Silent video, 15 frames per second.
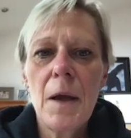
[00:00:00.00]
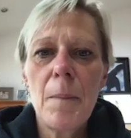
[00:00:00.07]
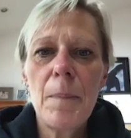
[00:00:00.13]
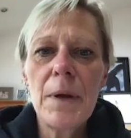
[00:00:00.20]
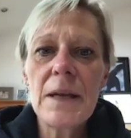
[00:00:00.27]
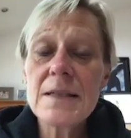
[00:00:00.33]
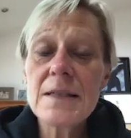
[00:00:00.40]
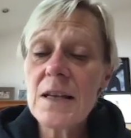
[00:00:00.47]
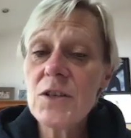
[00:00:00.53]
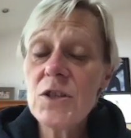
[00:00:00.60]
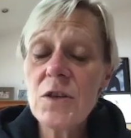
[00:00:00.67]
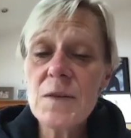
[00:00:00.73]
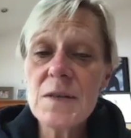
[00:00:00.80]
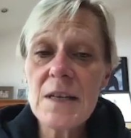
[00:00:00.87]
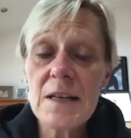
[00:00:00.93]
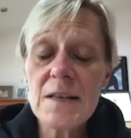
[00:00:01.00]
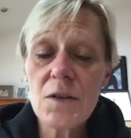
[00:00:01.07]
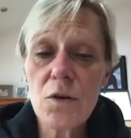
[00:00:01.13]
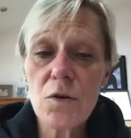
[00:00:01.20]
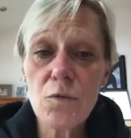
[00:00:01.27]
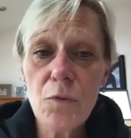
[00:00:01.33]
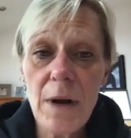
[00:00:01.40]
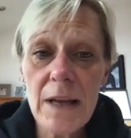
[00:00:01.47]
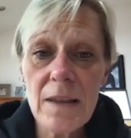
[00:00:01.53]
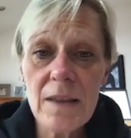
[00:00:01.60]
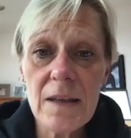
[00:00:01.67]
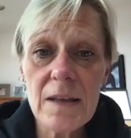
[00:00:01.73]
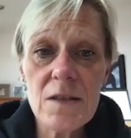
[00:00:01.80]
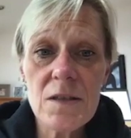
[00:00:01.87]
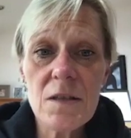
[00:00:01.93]
But it's, as you said, it's a great
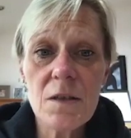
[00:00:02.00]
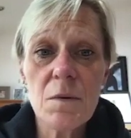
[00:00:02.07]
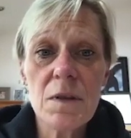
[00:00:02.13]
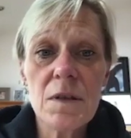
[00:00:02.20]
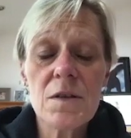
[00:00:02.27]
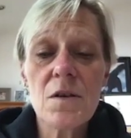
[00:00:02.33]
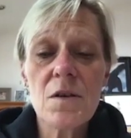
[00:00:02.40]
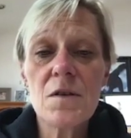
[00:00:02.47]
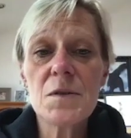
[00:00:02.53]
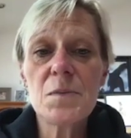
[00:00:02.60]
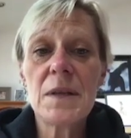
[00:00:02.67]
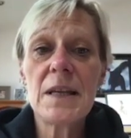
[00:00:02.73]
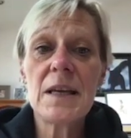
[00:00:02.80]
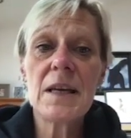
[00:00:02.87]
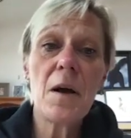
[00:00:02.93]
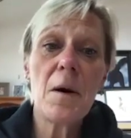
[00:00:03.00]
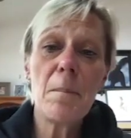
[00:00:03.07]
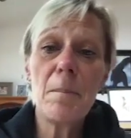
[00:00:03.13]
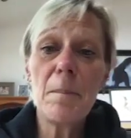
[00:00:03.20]
thing to do with the dogs when they come